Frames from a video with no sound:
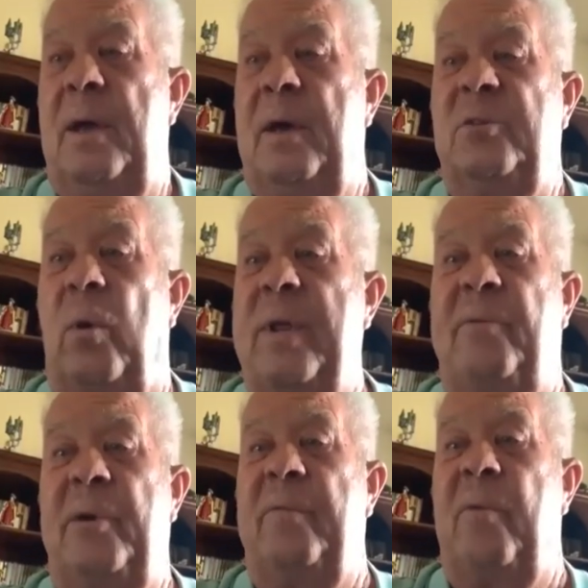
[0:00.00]
20
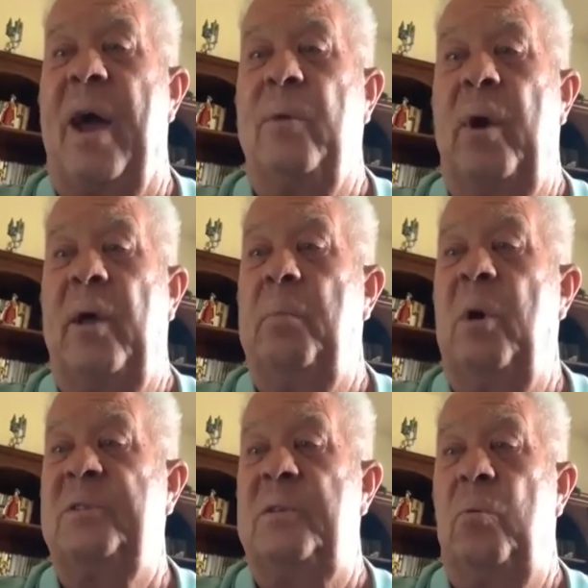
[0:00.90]
foot of right-of-way on
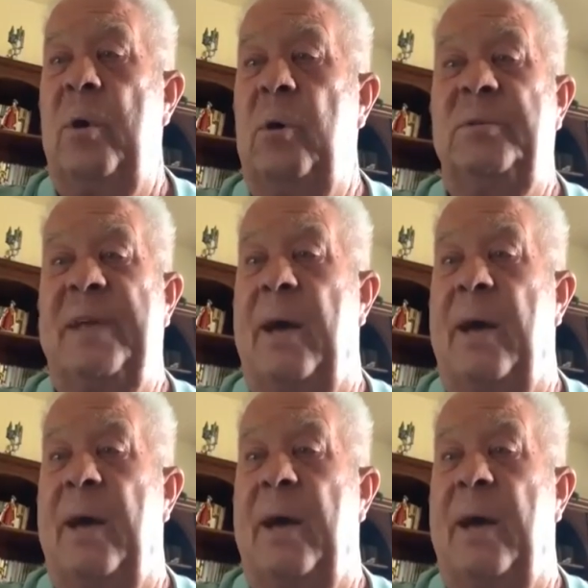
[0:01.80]
most of the roads